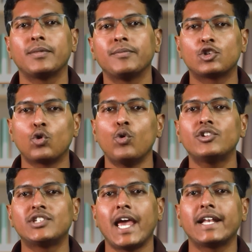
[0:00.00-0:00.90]
Store
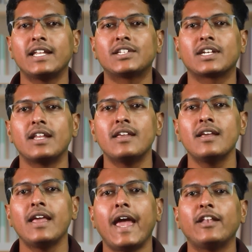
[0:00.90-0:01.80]
chat history
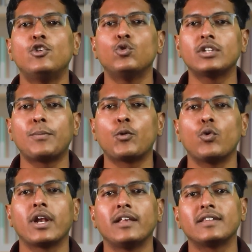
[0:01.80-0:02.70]
and user
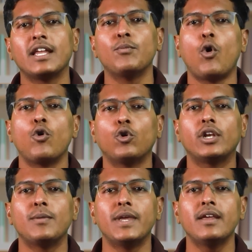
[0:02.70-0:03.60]
progress in
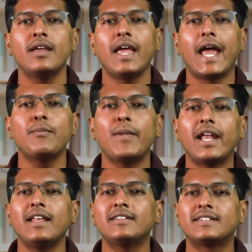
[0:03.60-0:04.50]
MongoDB and
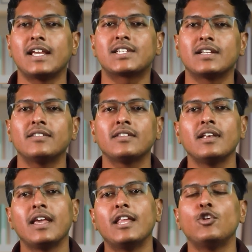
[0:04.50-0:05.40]
manage sessions
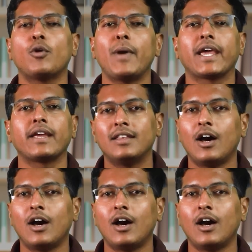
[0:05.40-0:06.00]
in your backend.